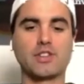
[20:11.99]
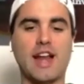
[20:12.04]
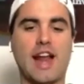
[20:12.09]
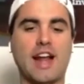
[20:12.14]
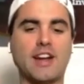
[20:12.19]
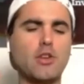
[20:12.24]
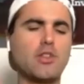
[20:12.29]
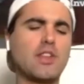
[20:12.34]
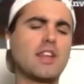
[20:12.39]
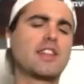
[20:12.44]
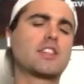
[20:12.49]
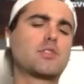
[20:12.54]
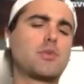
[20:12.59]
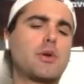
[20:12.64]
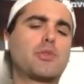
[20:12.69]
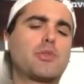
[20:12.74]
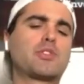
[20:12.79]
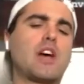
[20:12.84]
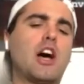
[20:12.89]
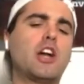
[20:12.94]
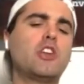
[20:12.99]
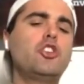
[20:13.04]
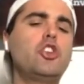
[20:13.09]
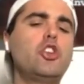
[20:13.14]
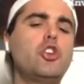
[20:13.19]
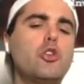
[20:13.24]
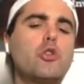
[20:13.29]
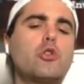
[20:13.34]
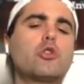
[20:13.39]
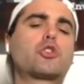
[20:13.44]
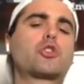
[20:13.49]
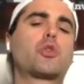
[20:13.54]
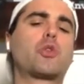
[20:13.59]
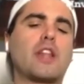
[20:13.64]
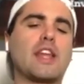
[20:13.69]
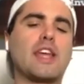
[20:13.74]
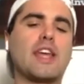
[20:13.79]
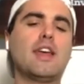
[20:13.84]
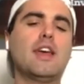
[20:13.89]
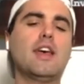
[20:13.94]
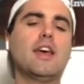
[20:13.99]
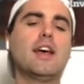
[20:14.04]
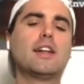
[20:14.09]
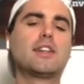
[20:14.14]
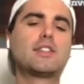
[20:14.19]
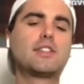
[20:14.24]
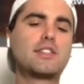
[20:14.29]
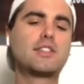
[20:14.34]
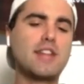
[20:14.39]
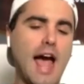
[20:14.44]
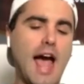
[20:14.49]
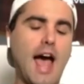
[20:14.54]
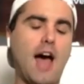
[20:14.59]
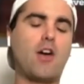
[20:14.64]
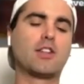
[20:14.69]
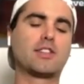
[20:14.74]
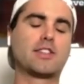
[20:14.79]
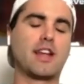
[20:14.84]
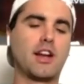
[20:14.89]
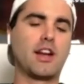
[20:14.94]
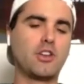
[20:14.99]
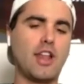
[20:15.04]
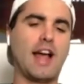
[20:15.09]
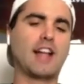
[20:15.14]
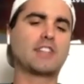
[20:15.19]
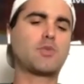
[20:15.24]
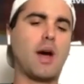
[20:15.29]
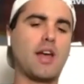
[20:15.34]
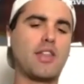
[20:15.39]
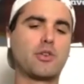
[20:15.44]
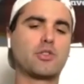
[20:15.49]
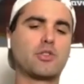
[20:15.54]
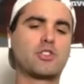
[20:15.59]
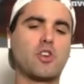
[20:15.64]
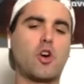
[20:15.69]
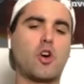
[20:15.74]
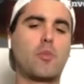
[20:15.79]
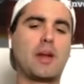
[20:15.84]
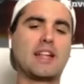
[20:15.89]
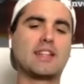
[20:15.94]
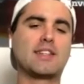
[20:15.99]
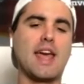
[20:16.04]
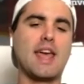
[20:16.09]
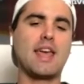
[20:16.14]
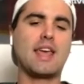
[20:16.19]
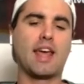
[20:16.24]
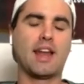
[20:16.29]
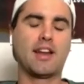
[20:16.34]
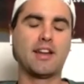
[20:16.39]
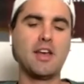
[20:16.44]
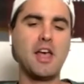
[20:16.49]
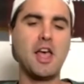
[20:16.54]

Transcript: And I do think this one was unusually talented, and that's why there were so many taken.